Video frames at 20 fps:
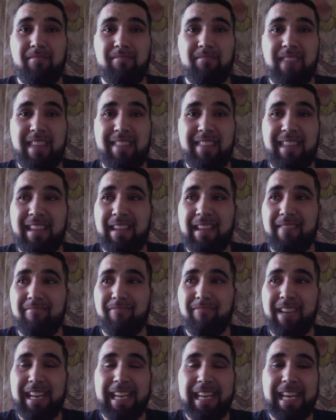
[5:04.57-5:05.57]
nothing
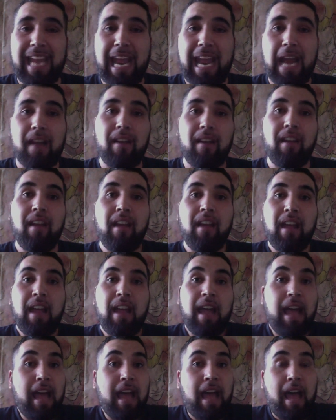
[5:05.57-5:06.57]
really can.
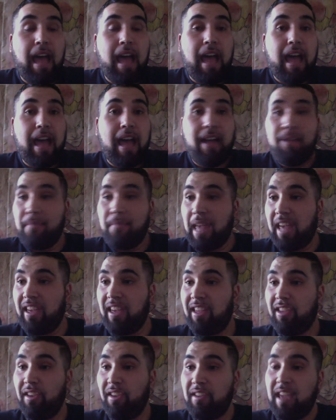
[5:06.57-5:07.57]

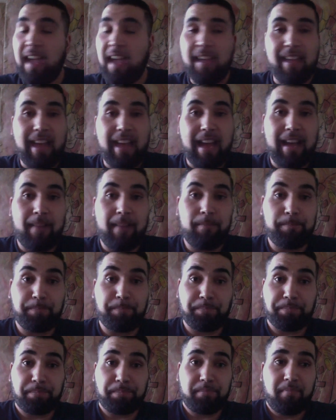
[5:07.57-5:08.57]
So yeah,
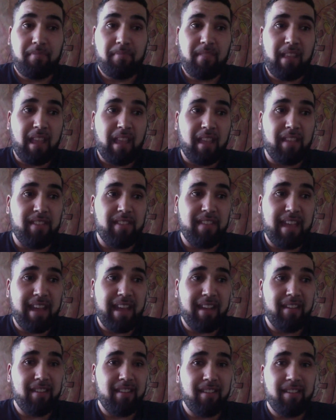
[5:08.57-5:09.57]

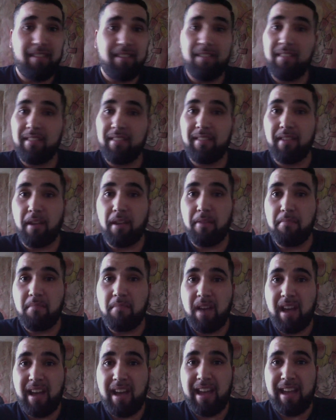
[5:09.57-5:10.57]
that is
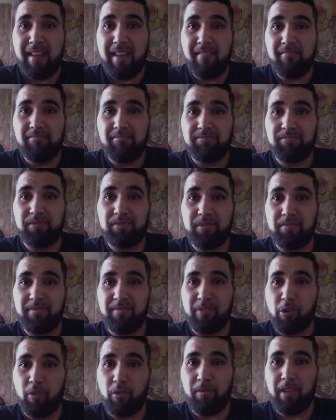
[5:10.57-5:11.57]
my
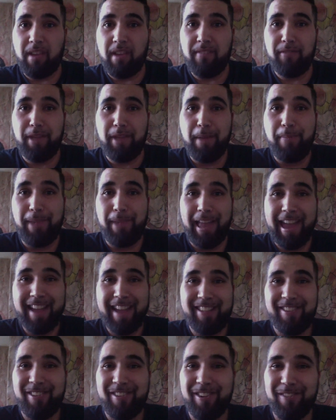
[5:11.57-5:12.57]
all over the
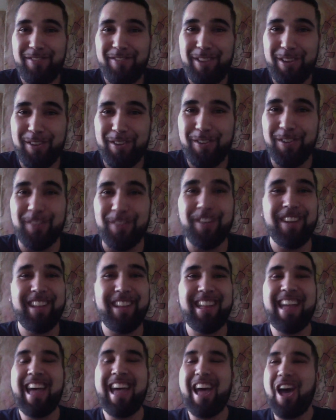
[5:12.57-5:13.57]
place review
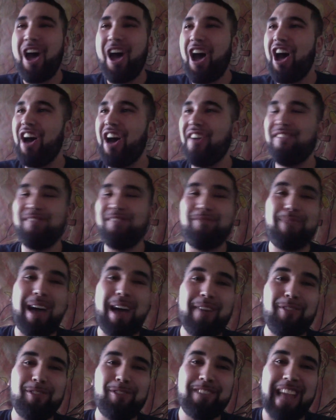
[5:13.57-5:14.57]
of
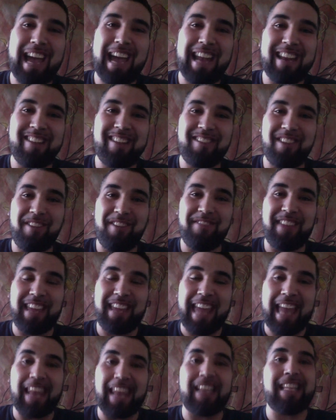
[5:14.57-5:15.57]
Marvel's Guardians of the
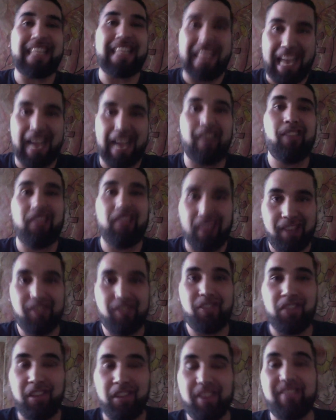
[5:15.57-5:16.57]
Galaxy out
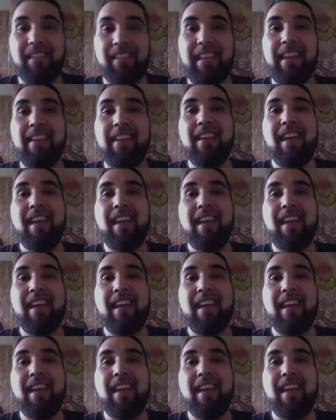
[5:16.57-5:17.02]
this Thursday.